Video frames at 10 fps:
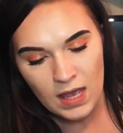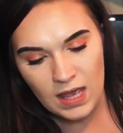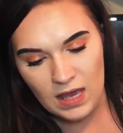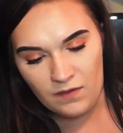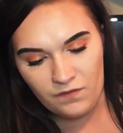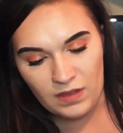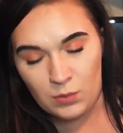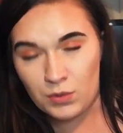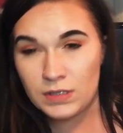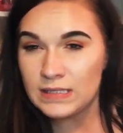if they
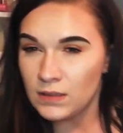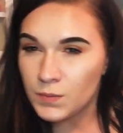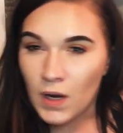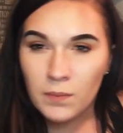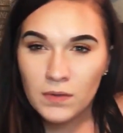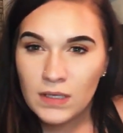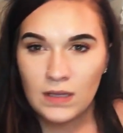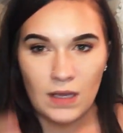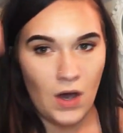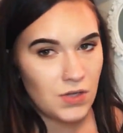weren't sealed properly
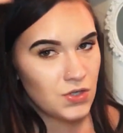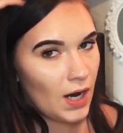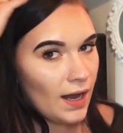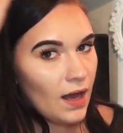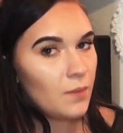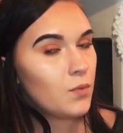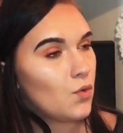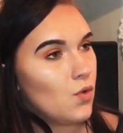and they got dried up,